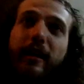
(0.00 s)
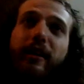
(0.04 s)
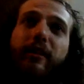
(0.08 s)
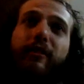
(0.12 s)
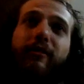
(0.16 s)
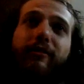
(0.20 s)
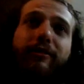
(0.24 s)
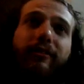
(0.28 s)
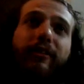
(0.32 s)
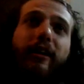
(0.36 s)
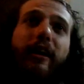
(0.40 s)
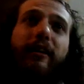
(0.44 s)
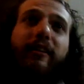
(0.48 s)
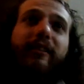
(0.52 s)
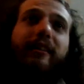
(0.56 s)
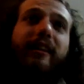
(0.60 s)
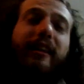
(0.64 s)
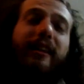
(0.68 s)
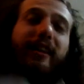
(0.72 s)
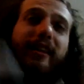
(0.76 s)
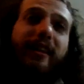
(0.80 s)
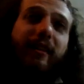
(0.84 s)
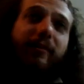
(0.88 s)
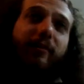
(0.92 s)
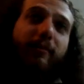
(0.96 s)
first
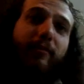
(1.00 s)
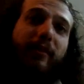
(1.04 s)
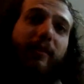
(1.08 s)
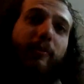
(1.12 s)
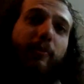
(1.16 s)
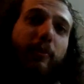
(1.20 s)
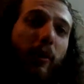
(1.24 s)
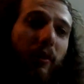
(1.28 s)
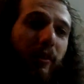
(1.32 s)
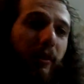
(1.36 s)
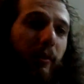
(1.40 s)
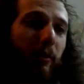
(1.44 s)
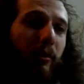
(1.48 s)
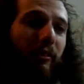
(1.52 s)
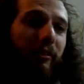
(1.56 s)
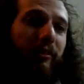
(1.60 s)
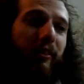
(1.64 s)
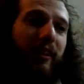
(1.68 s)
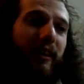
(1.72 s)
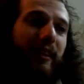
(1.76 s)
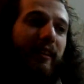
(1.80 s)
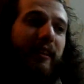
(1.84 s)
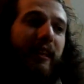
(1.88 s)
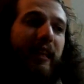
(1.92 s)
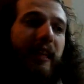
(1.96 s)
disposable
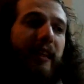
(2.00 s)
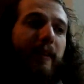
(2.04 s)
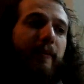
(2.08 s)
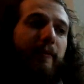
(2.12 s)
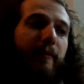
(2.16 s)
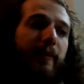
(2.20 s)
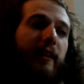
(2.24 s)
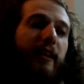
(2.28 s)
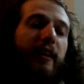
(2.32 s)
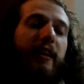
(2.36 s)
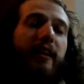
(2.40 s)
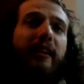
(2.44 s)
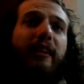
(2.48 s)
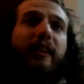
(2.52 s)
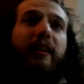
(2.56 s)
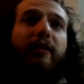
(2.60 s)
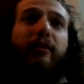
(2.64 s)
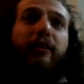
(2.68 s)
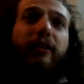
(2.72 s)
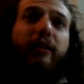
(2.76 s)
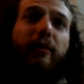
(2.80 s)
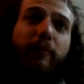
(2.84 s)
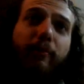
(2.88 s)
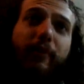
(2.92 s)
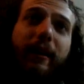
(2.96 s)
things, and there
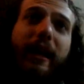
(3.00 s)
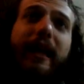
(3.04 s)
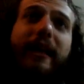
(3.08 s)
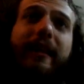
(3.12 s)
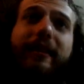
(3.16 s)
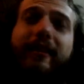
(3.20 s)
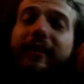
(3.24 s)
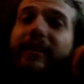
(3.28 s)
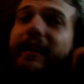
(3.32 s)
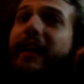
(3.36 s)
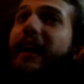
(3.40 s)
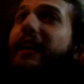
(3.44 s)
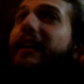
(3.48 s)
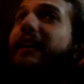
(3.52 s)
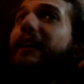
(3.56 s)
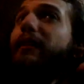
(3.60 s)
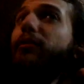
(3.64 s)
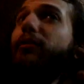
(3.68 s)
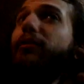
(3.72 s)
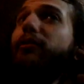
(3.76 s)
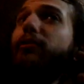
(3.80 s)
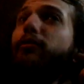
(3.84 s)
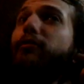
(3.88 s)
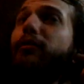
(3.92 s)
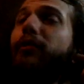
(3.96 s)
were complaints that it
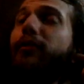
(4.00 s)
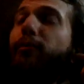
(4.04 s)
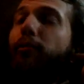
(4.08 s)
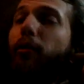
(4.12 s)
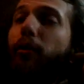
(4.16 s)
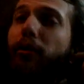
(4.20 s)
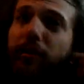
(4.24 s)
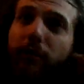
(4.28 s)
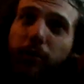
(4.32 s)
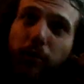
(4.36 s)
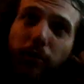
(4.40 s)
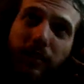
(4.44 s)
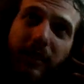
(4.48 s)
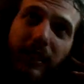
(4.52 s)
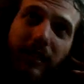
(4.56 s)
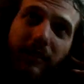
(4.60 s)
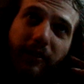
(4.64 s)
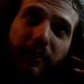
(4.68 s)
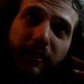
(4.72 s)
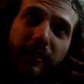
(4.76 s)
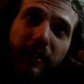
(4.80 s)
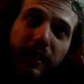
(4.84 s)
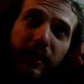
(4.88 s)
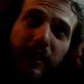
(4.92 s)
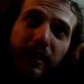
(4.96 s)
was too disposable
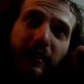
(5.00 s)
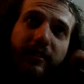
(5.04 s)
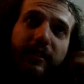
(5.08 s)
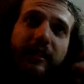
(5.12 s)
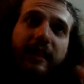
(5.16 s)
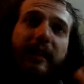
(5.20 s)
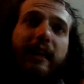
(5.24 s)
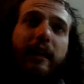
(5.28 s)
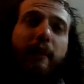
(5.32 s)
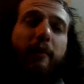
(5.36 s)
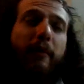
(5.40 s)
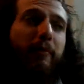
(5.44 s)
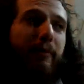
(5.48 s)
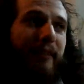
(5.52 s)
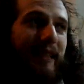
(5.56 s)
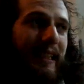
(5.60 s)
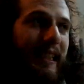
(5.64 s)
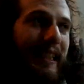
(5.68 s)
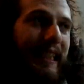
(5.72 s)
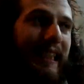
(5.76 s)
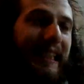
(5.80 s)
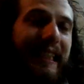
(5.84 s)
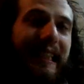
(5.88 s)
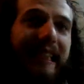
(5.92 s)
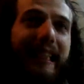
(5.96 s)
even. They came up with the
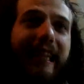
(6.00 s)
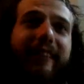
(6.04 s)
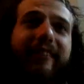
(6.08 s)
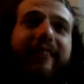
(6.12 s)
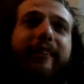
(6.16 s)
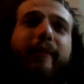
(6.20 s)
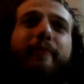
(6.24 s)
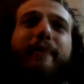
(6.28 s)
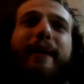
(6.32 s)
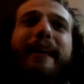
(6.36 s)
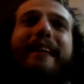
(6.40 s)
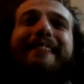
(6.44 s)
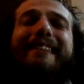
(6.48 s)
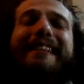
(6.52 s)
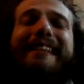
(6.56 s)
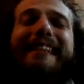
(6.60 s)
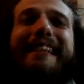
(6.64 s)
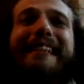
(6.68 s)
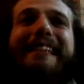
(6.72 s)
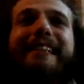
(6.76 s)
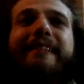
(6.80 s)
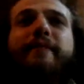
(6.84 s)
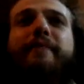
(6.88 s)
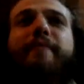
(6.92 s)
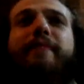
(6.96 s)
lean, and so
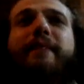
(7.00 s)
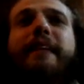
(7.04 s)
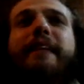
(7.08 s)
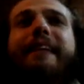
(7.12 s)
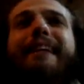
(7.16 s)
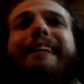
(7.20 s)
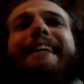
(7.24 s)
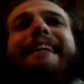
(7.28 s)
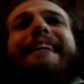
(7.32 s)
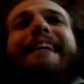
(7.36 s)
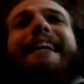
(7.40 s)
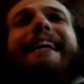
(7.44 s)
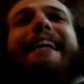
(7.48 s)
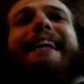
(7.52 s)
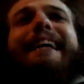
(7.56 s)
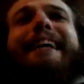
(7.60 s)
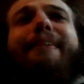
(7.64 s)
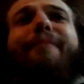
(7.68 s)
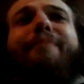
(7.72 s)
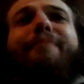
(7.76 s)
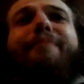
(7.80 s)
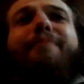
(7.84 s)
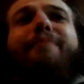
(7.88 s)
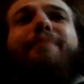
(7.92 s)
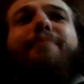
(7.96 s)
basically,
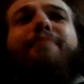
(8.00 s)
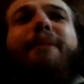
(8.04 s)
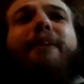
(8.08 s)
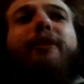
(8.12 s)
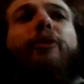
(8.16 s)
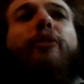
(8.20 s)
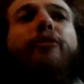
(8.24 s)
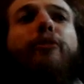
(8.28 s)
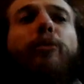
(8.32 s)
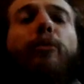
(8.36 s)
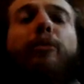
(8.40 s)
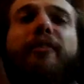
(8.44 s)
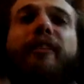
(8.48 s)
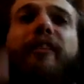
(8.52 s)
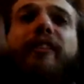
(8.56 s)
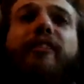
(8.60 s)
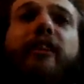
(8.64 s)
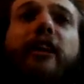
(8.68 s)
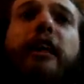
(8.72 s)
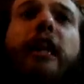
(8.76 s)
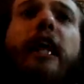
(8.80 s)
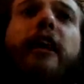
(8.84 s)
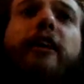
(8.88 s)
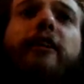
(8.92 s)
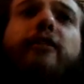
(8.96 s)
because all these
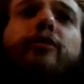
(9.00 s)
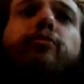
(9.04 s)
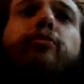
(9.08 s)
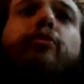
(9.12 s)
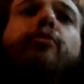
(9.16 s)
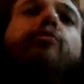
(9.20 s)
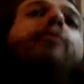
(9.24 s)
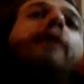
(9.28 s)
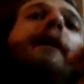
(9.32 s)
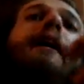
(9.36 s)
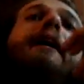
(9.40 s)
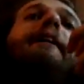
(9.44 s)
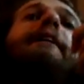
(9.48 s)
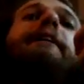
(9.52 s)
clerks would wear